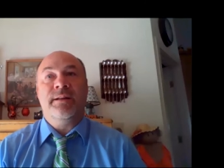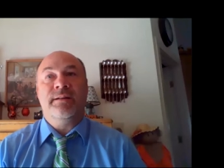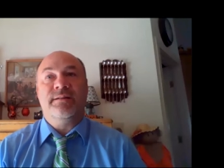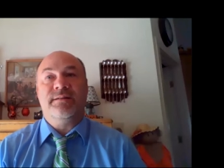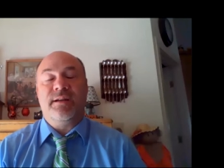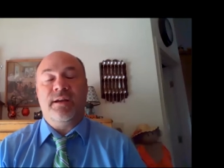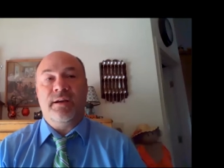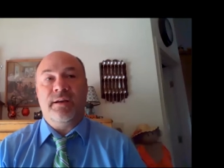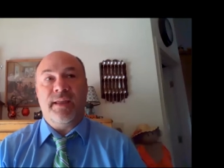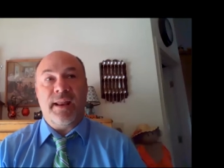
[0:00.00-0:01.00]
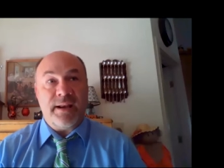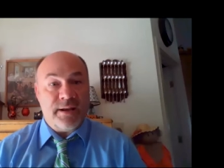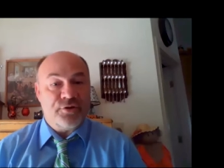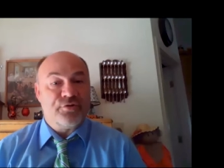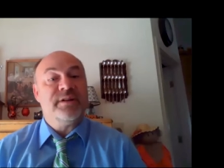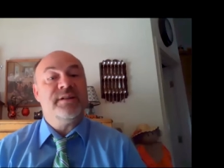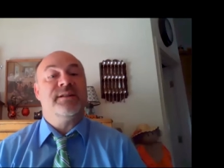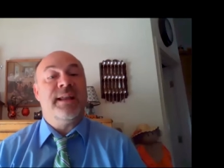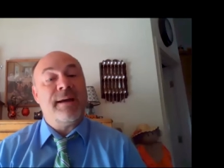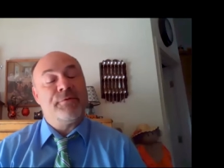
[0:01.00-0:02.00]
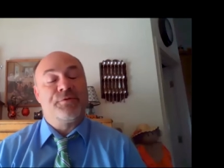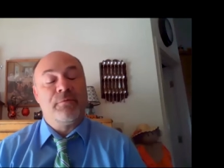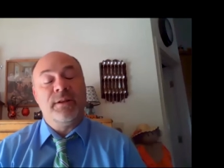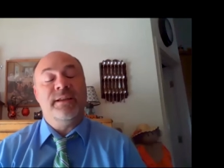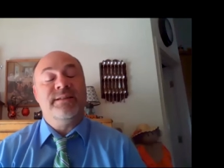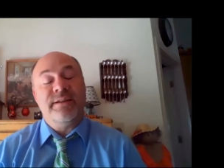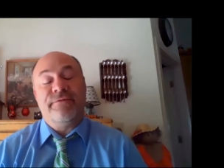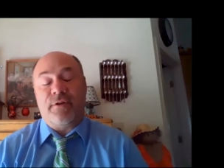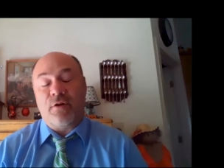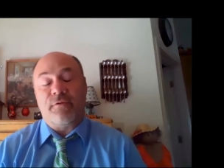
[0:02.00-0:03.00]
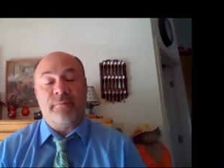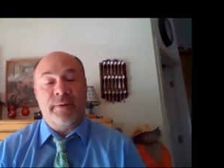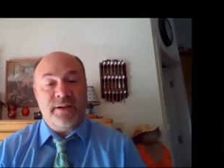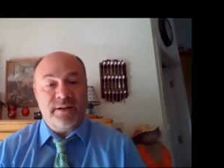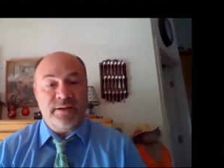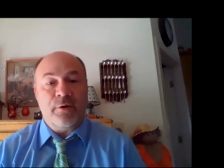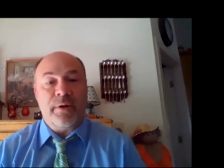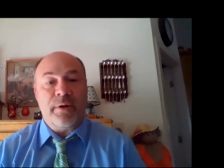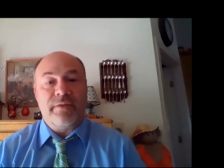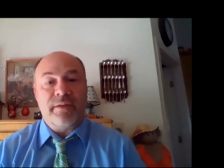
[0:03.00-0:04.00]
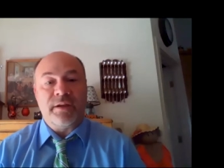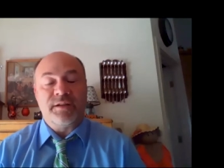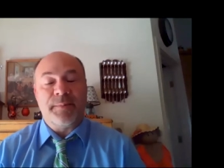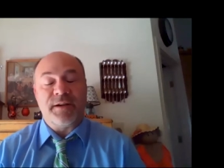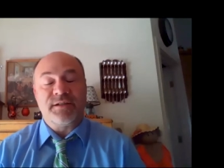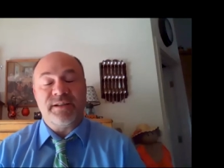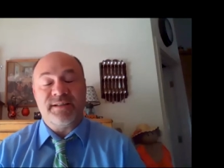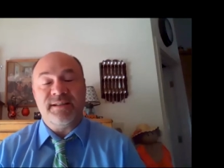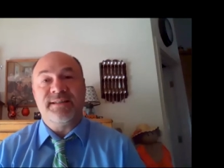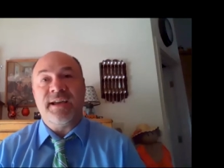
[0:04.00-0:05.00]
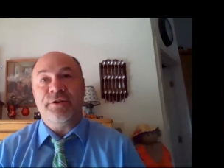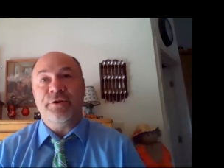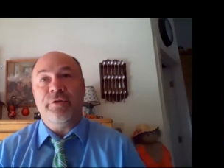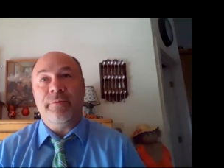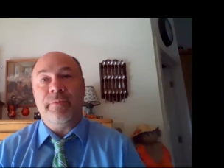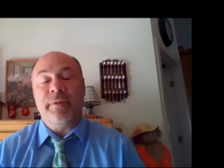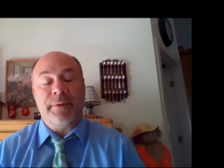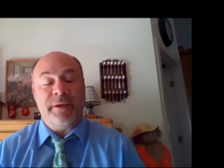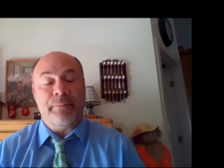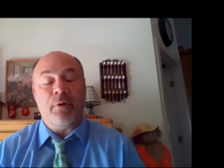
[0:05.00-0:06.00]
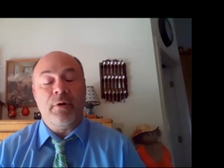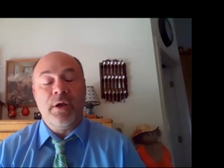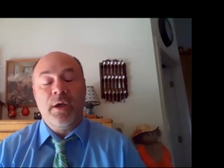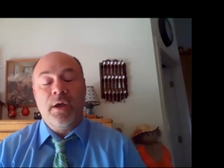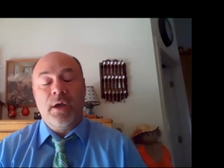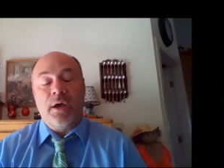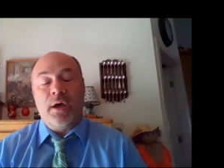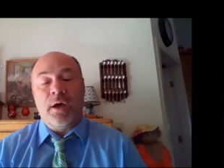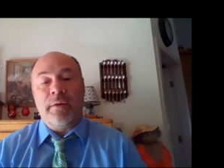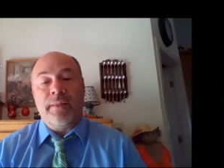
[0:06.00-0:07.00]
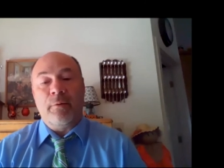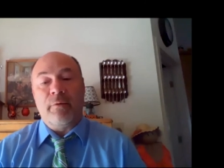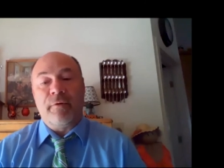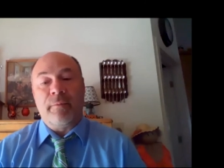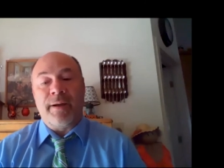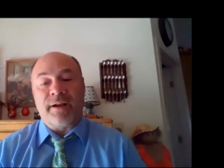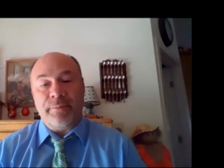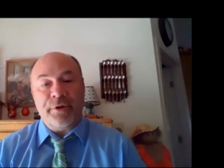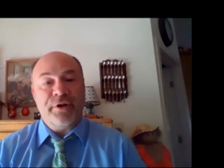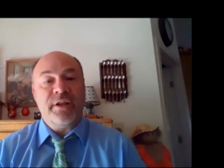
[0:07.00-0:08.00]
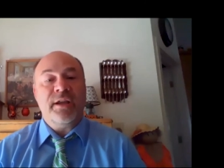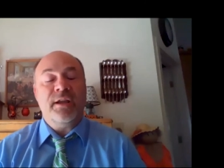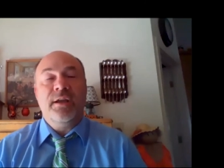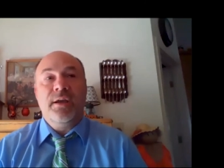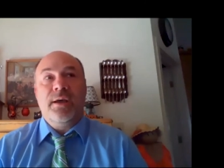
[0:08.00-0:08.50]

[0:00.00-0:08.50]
into, uh, they'd had injuries, and that was really difficult for me to deal with, especially since I knew the, the people. Uh, they were from my community,